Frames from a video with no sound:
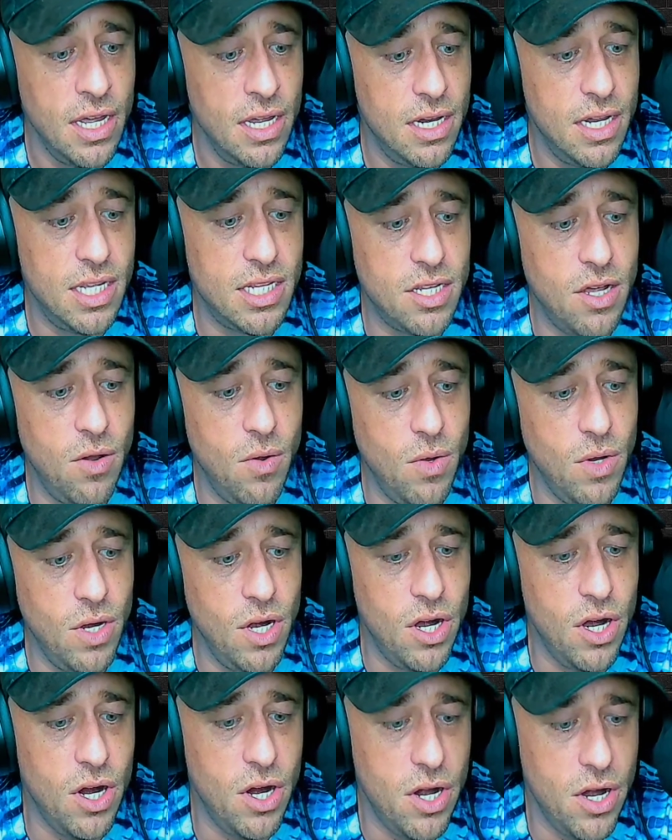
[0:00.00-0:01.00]
Let's go
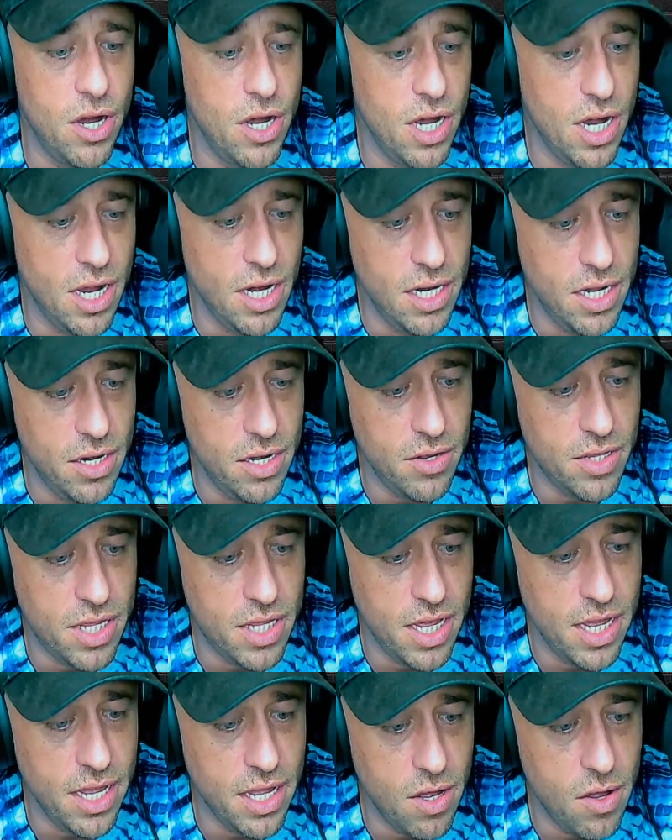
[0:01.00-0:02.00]
learn a little
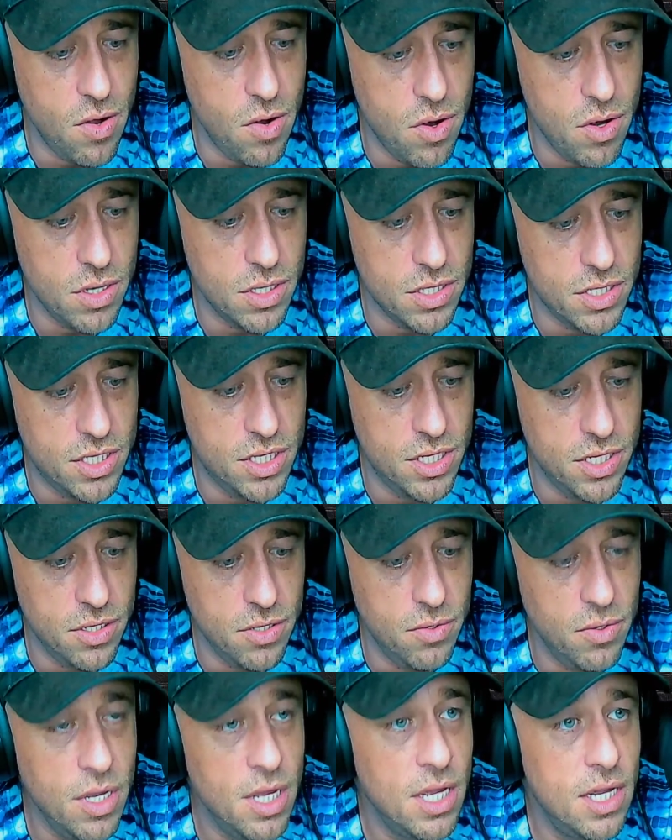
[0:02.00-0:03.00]
thing or
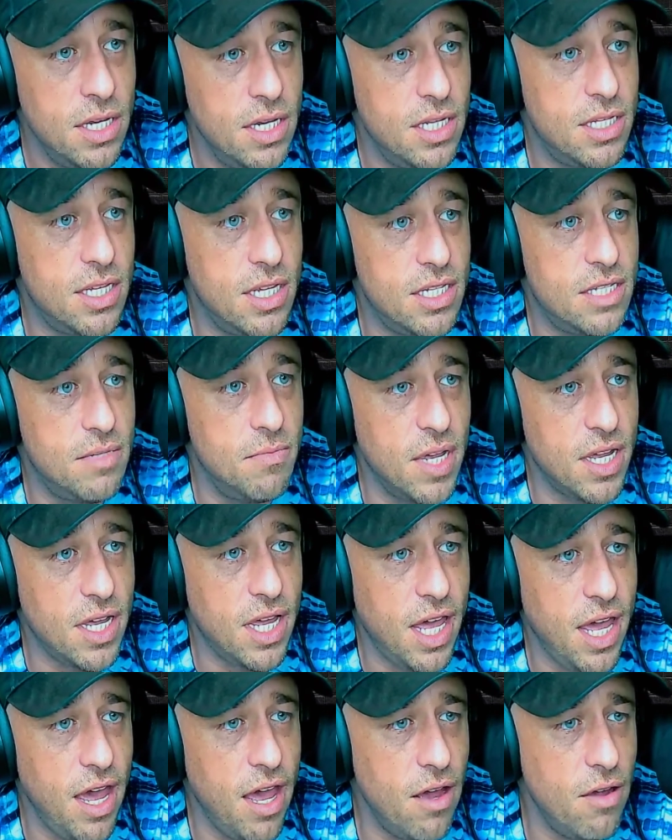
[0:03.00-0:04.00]
two. This is
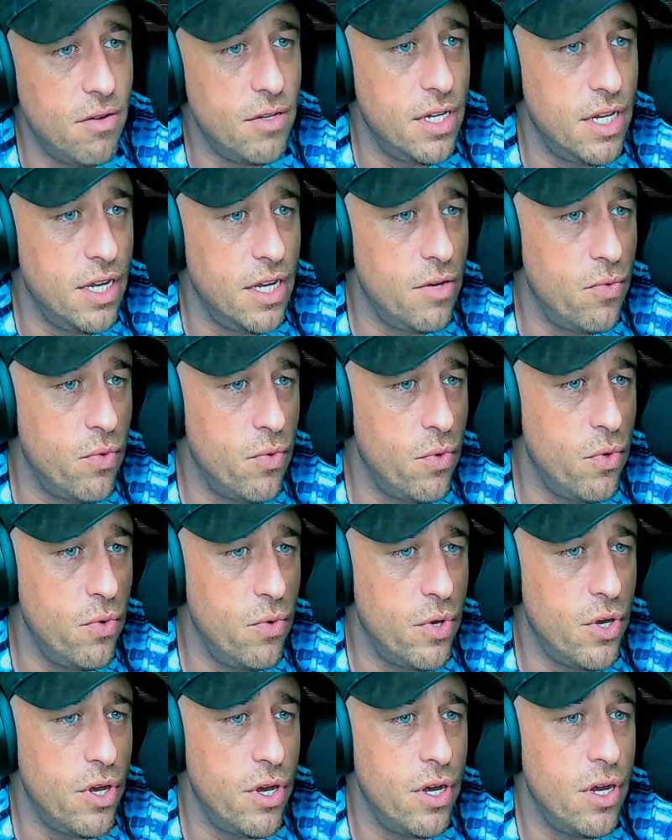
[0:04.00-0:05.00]
Michiel de
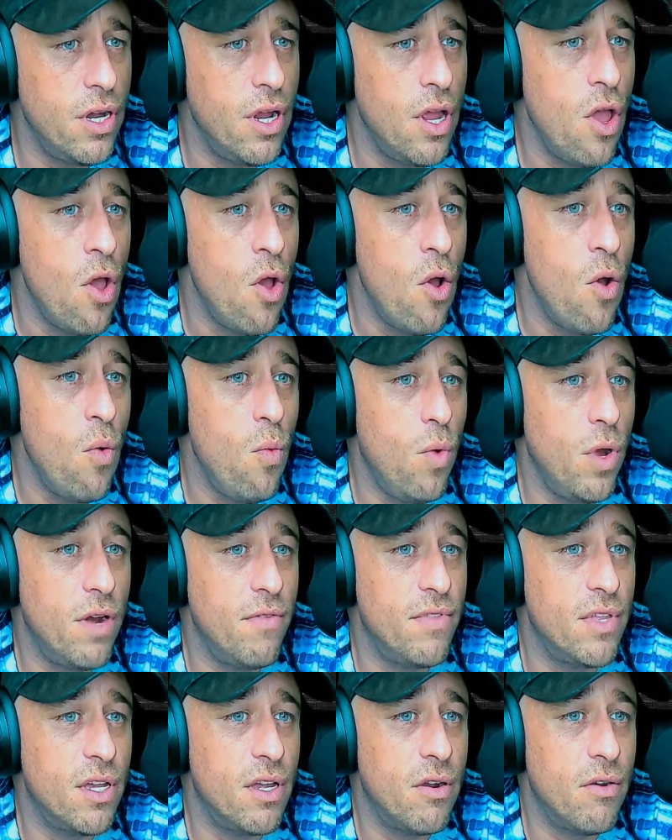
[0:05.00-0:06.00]
Ruyter, one
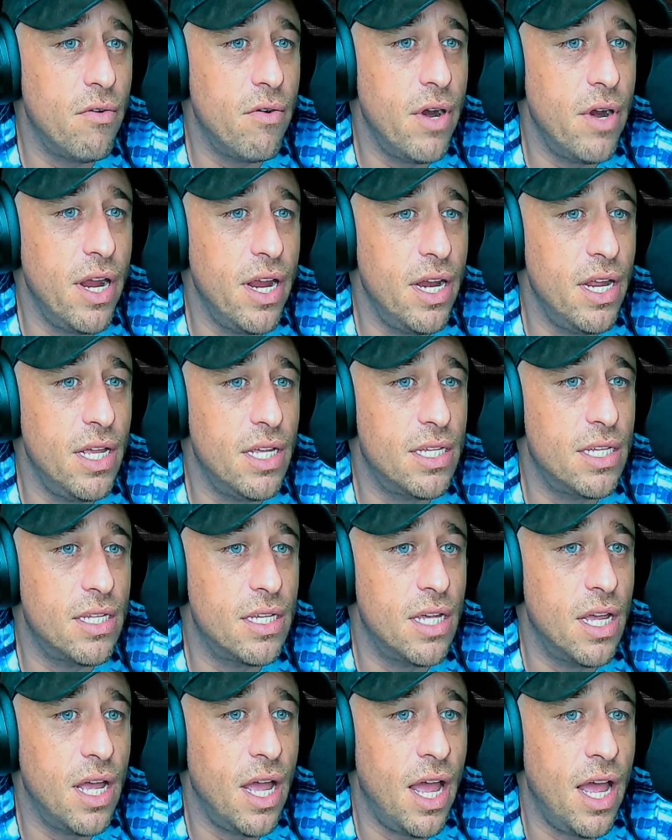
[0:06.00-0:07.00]
of the greatest
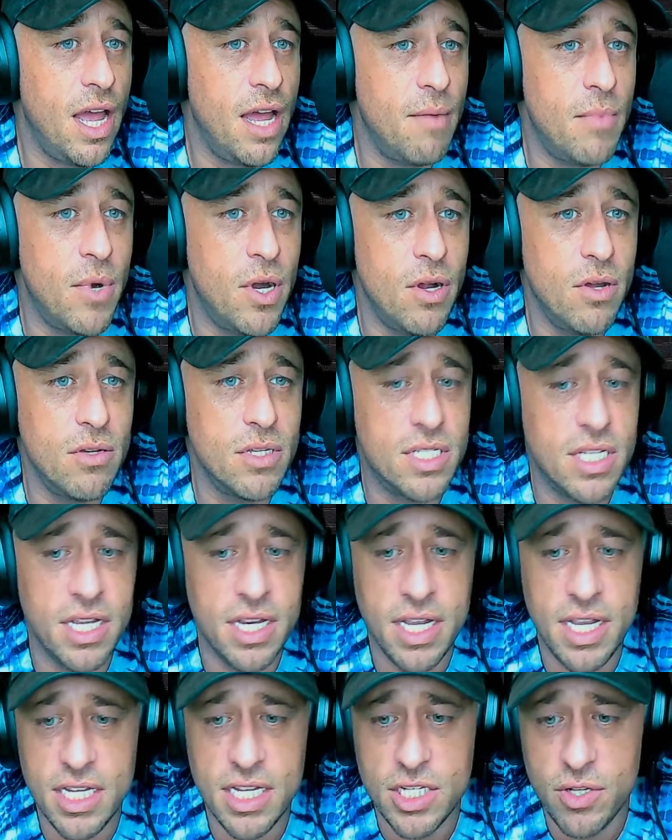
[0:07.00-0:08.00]
admirals
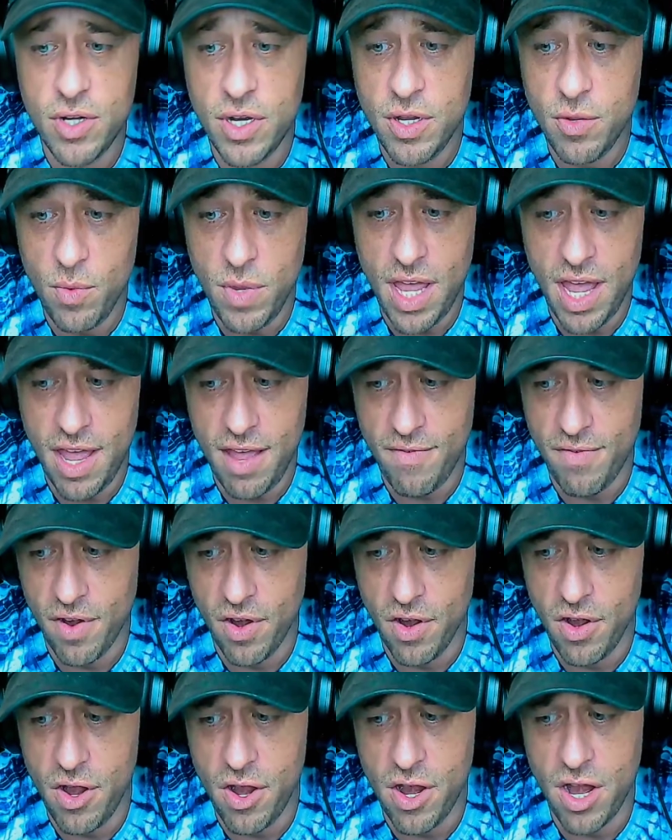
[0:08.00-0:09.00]
in history. We have
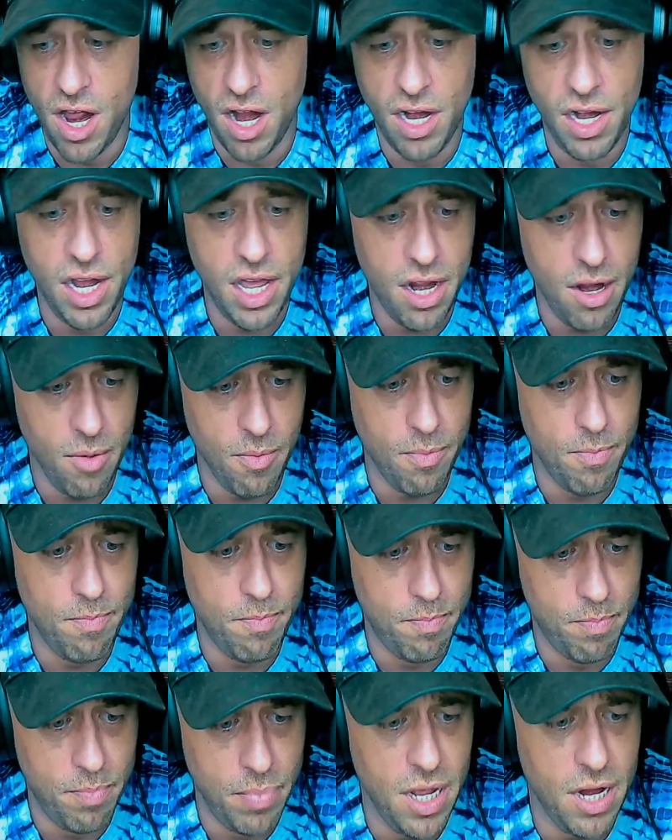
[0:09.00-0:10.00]
heard a little,
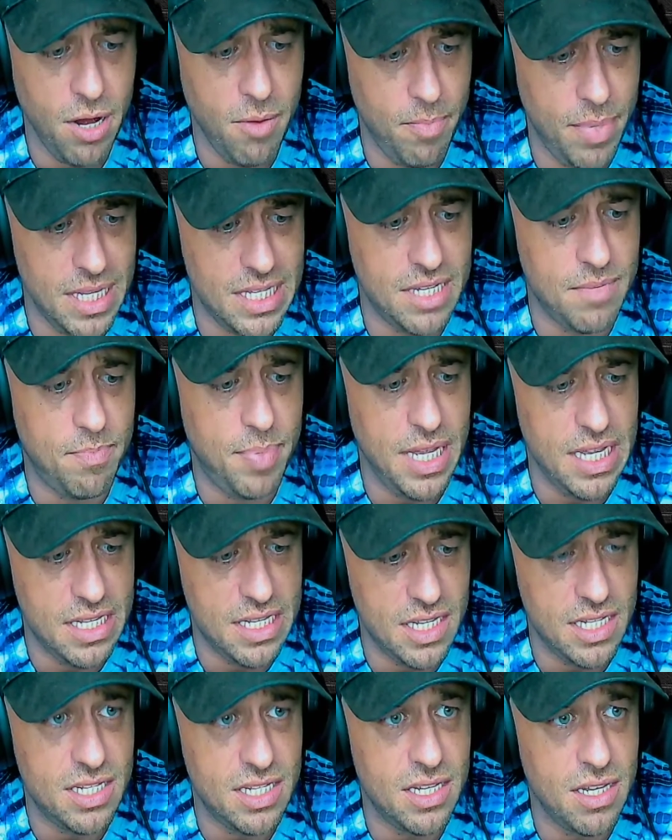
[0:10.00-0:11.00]
little bits and
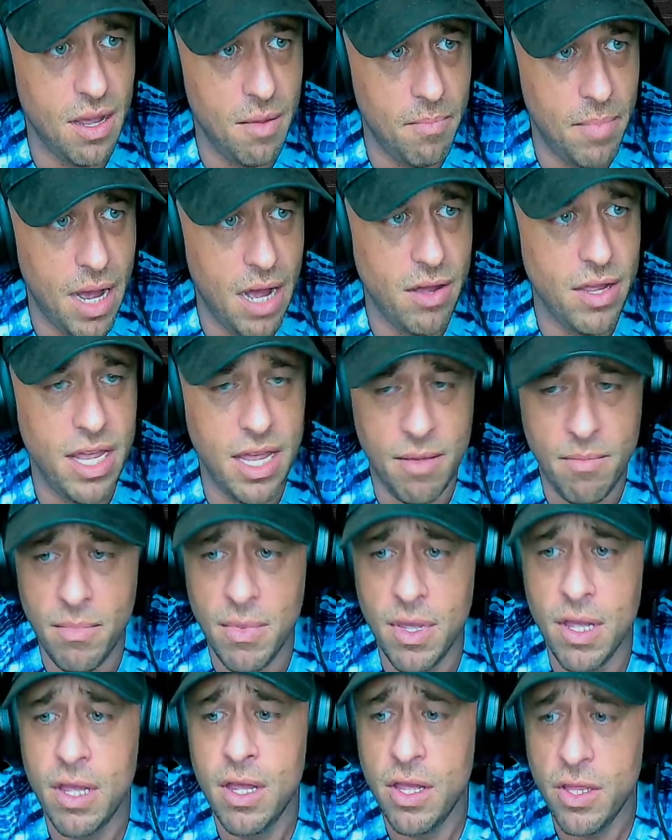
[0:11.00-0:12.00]
pieces about
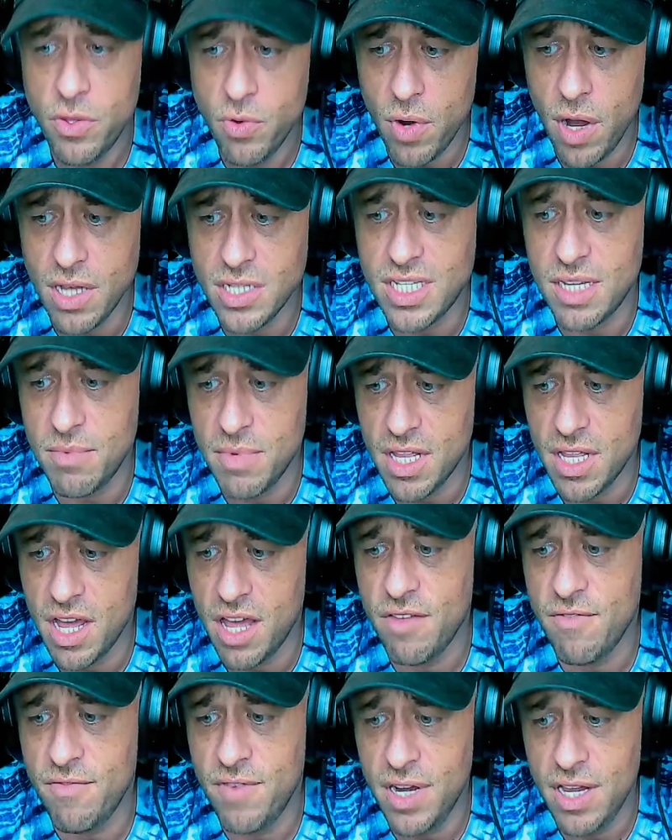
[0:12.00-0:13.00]
him throughout some of the
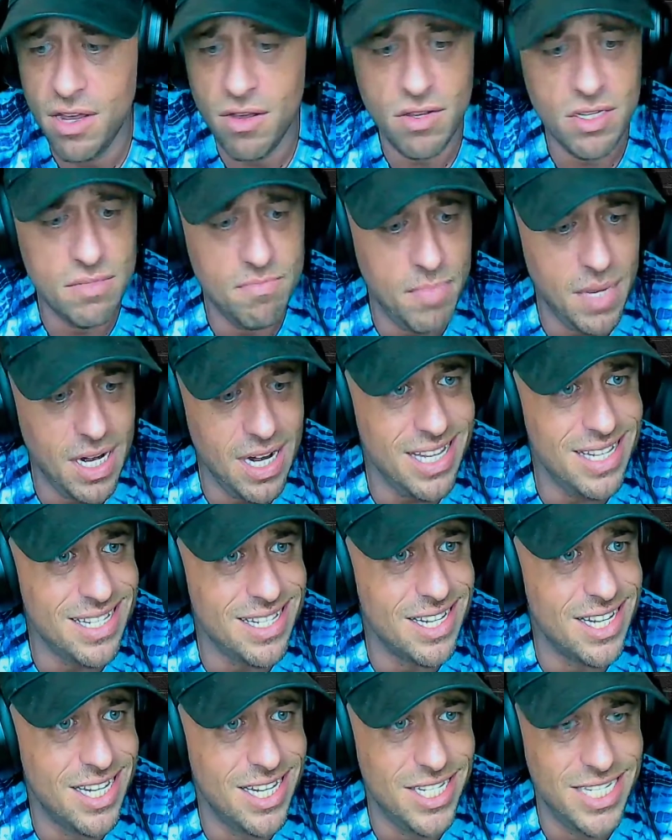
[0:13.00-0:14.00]
other videos, but
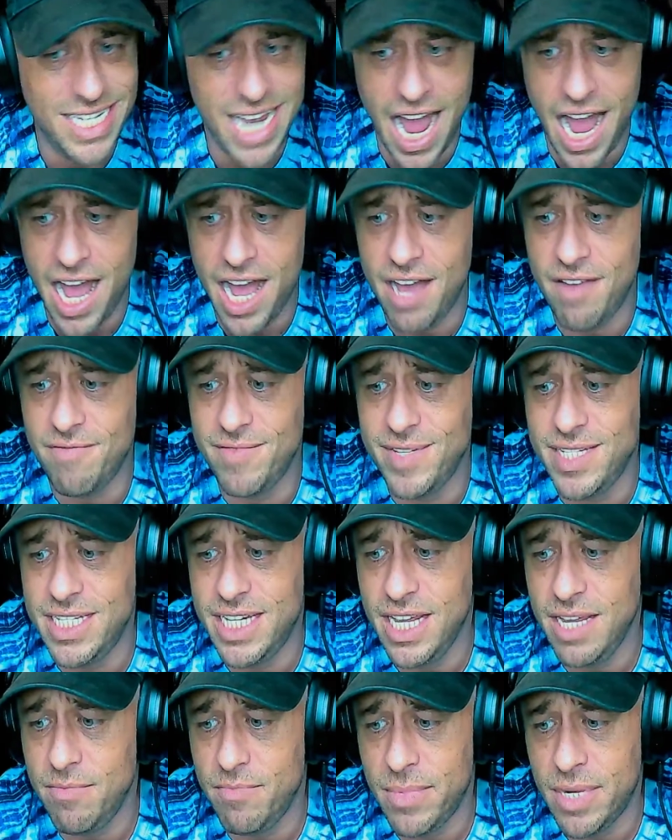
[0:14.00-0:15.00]
let's dive
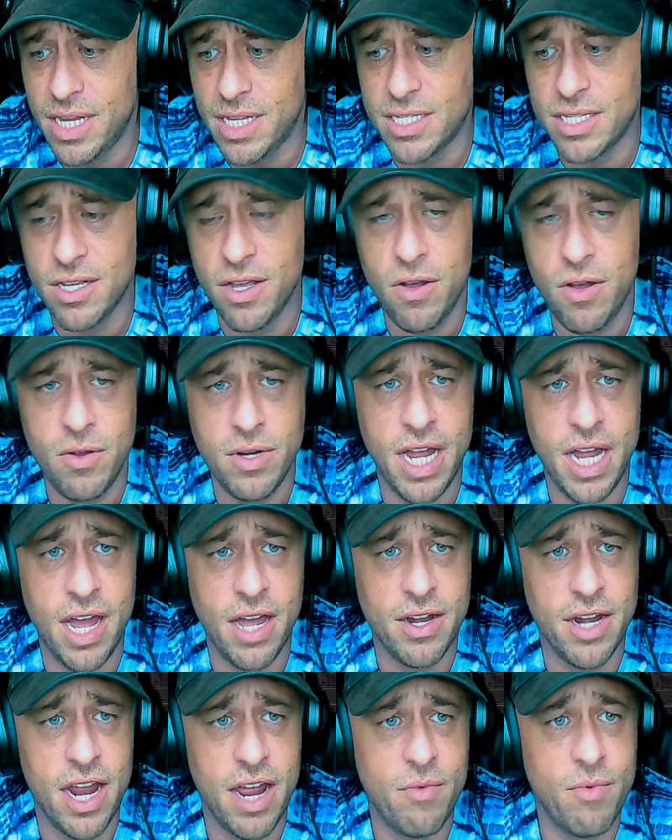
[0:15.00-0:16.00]
deep. Let's go
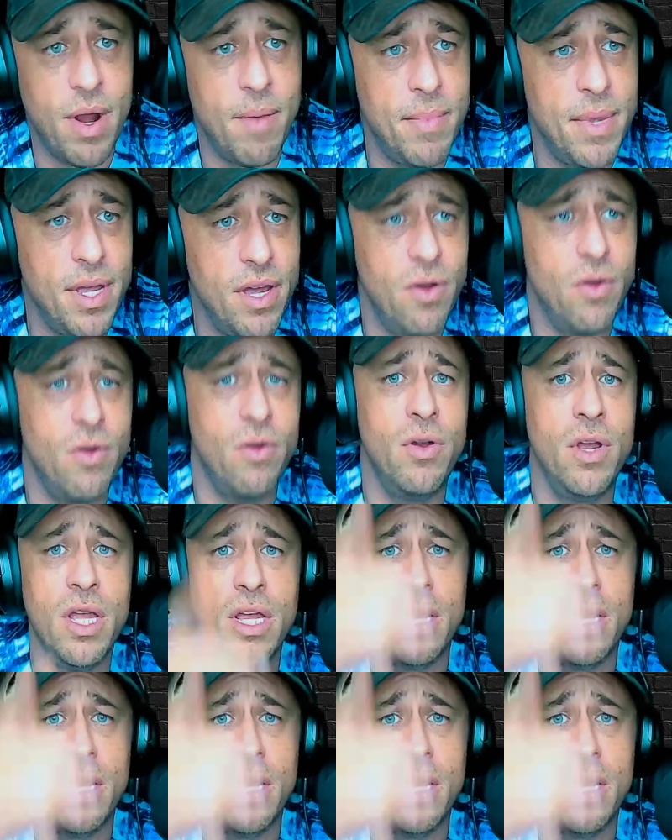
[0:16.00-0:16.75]
down that rabbit hole